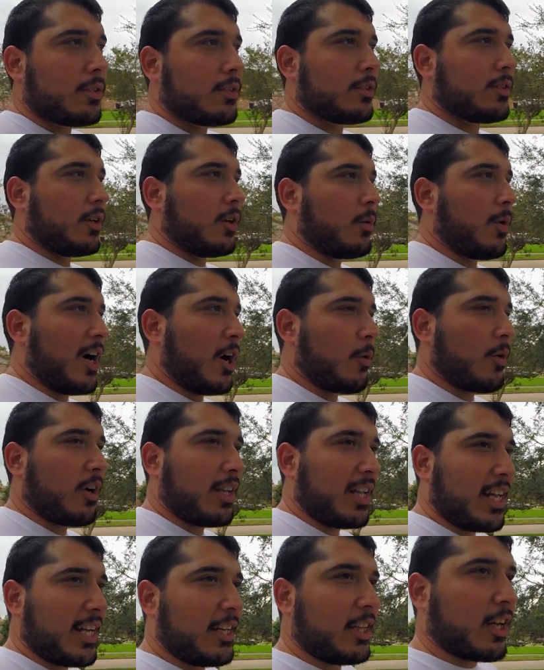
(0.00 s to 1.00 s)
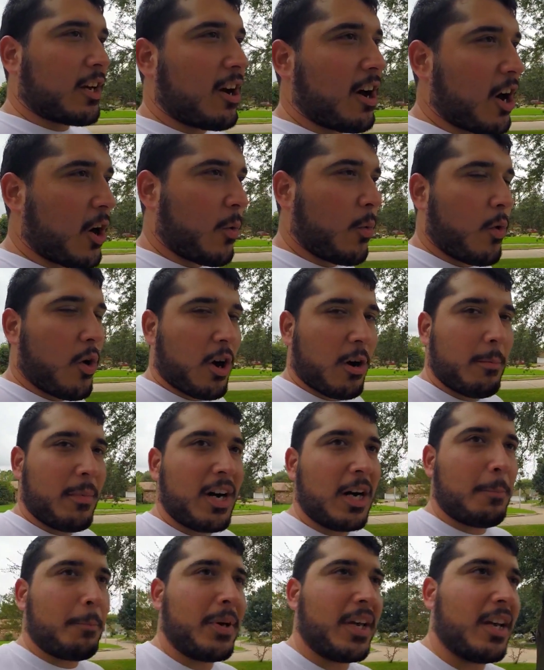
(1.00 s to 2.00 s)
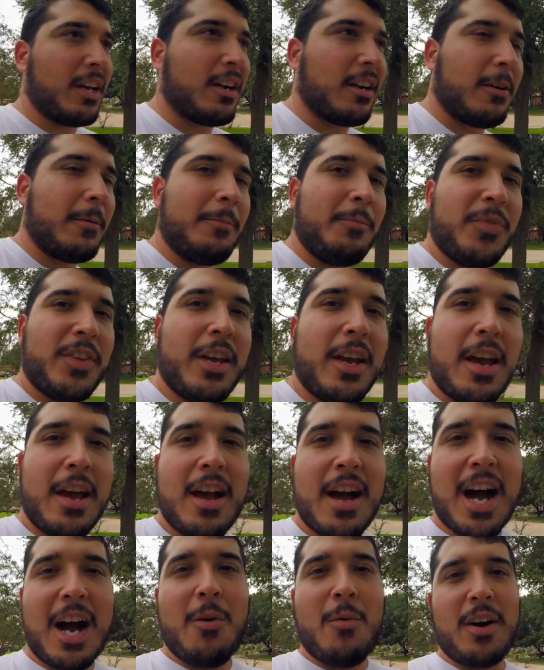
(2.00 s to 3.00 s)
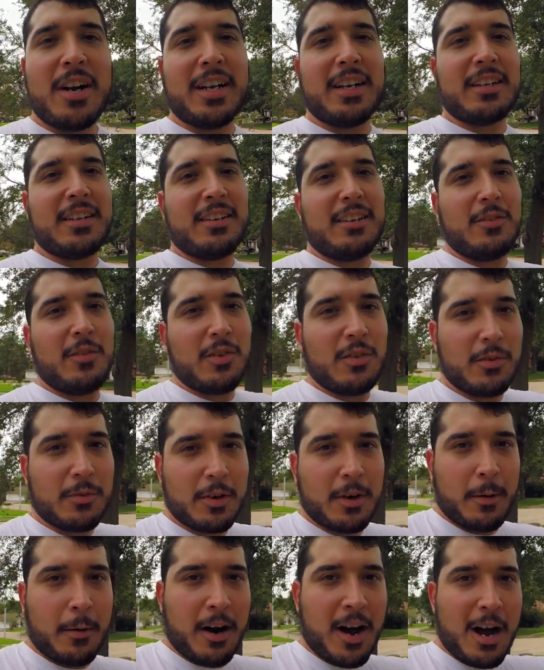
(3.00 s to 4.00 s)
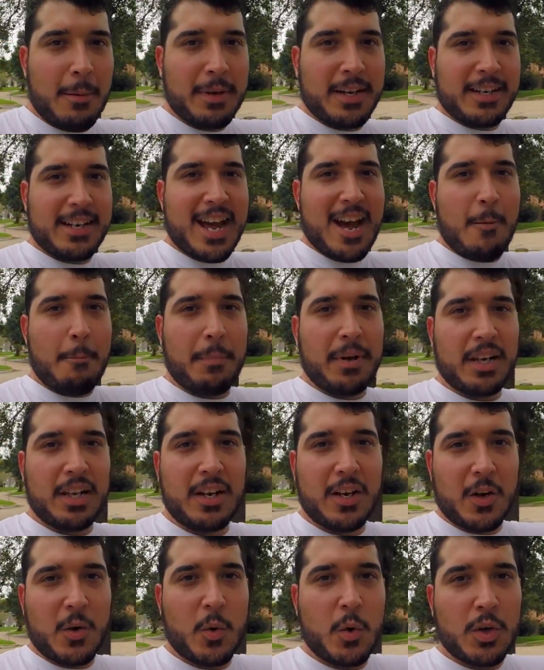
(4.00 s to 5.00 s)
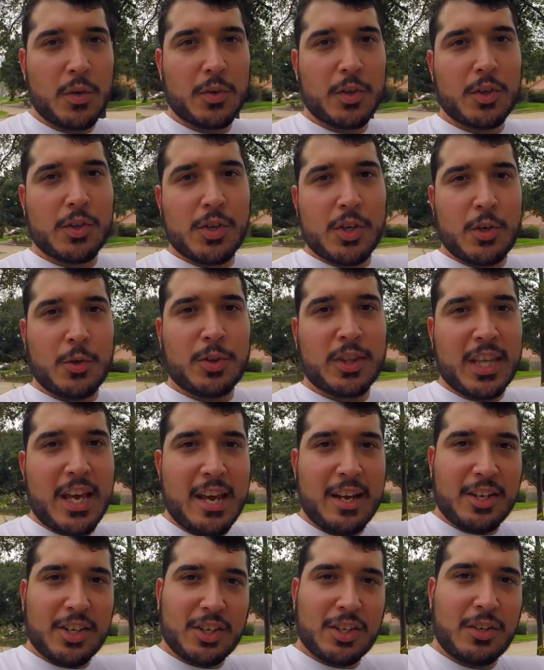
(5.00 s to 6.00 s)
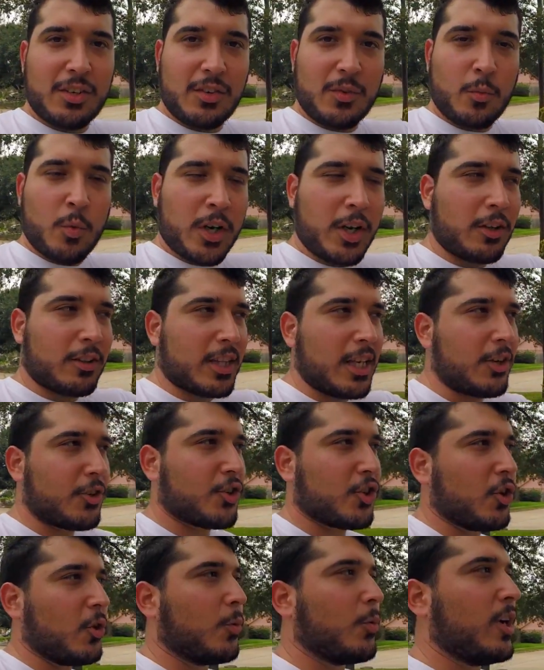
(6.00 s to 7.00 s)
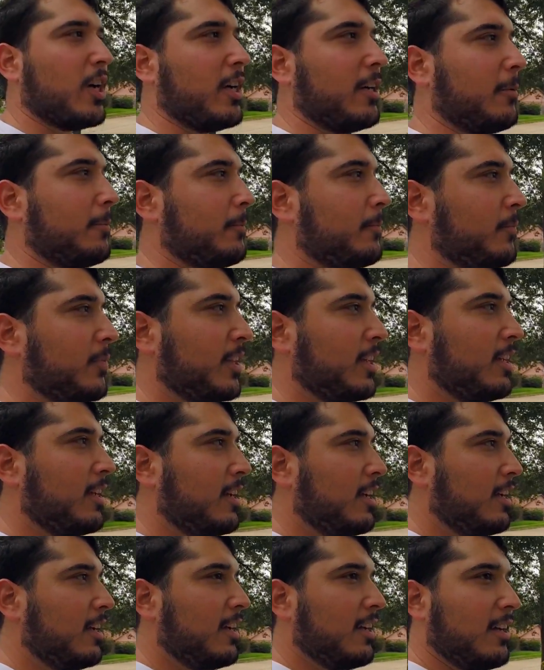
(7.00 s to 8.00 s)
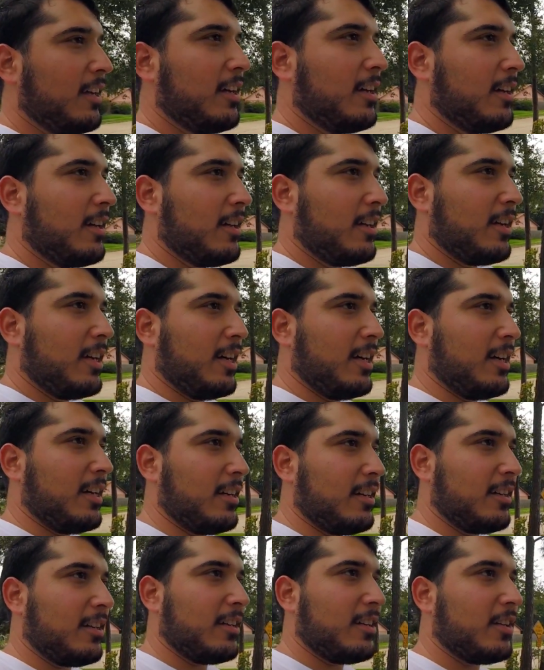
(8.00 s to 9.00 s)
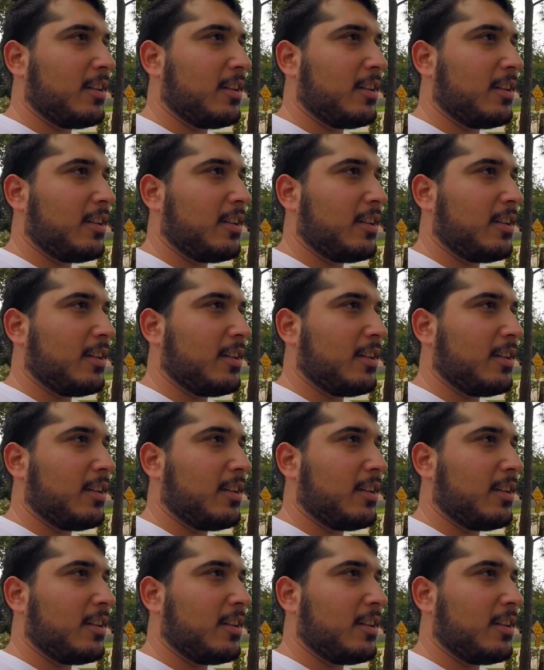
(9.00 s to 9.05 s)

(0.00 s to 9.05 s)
So while we're letting the car warm up here, I want to comment down below. What do you think she'll run? Will